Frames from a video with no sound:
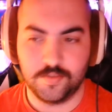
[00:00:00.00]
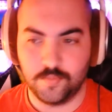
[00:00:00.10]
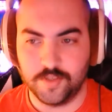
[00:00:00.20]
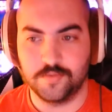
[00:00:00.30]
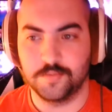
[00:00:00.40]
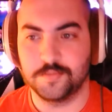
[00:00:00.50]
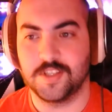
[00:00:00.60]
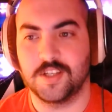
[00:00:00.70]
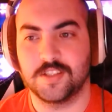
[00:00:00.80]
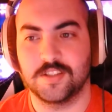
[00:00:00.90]
weight room
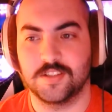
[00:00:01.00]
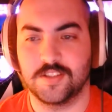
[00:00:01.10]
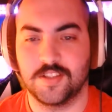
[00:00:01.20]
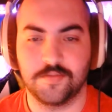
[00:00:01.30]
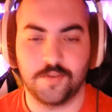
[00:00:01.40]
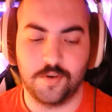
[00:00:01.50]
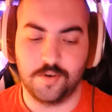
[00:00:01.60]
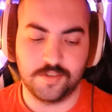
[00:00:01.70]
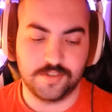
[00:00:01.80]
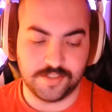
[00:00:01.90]
sessions, they've got